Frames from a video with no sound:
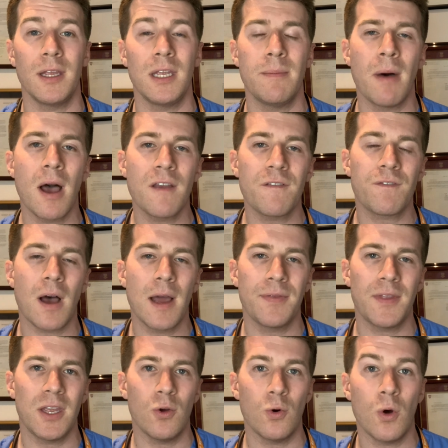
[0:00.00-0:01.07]
you might find
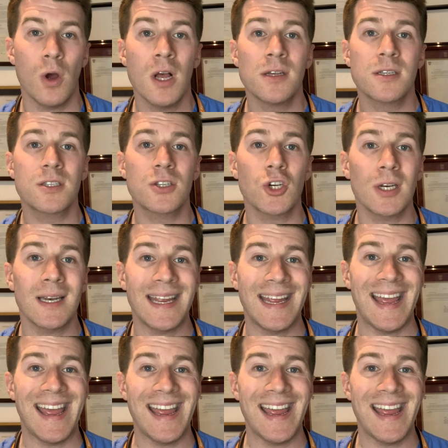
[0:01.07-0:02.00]
that you're suddenly